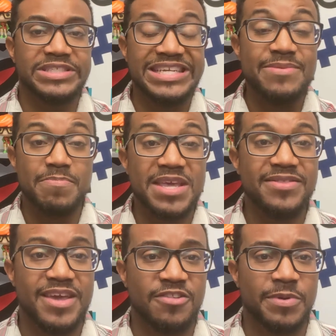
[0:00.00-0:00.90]
didn't meet
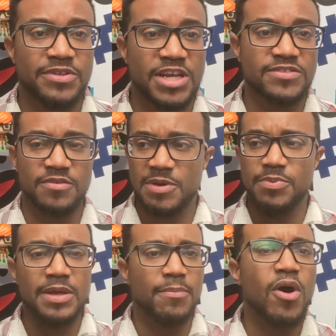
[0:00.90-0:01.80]
the expectations of the
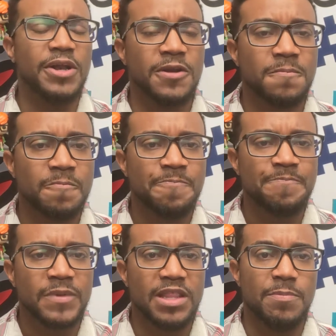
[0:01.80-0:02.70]
people that bought it.
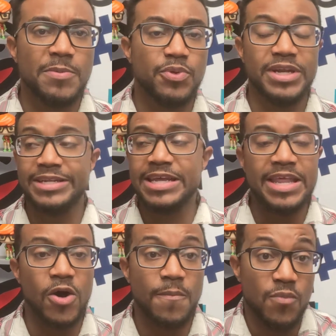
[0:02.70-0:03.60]
And the people that it didn't
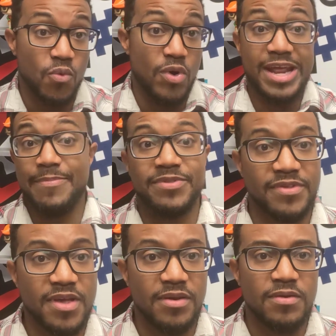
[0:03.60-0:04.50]
help, what happens
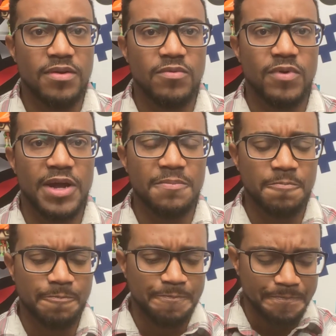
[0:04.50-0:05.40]
then, right?
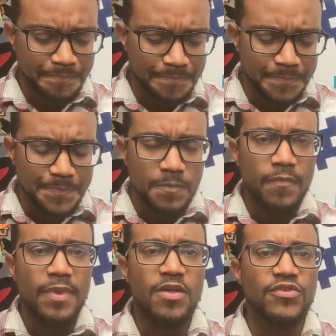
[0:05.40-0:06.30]

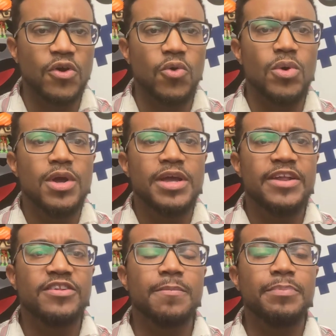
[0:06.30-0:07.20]
So
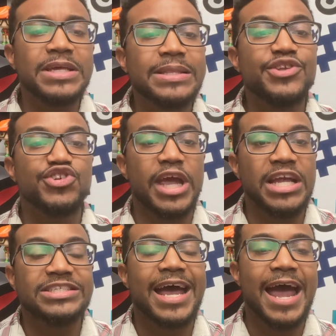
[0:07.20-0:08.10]
it's completely
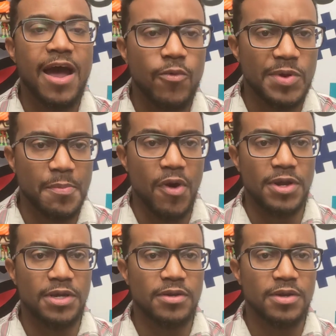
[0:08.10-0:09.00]
changed how we
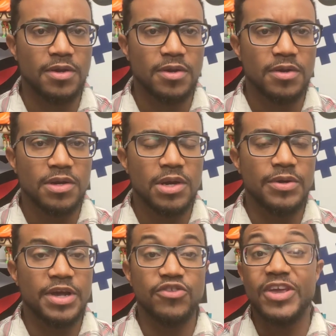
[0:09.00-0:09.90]
market.
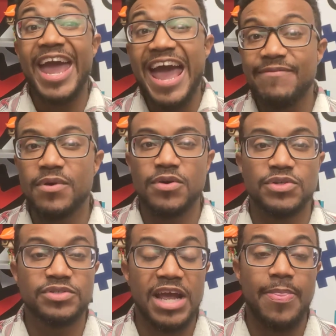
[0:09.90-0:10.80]
Okay, so you have to
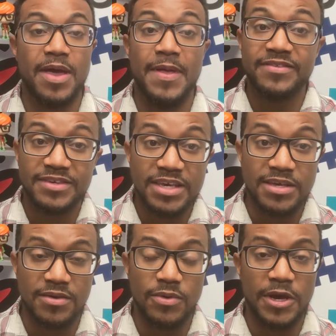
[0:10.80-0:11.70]
understand that. That's
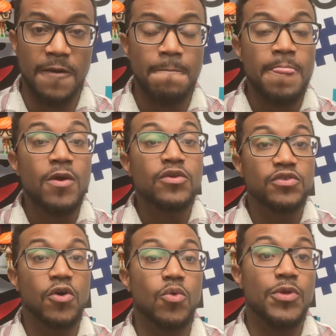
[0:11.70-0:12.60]
key, okay?
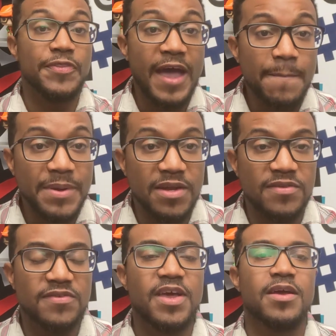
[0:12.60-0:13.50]
So with that being
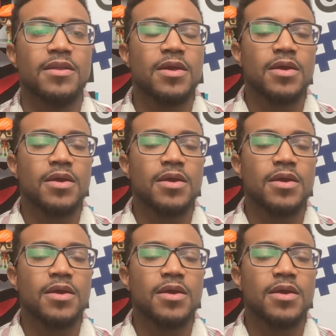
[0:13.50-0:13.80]
said,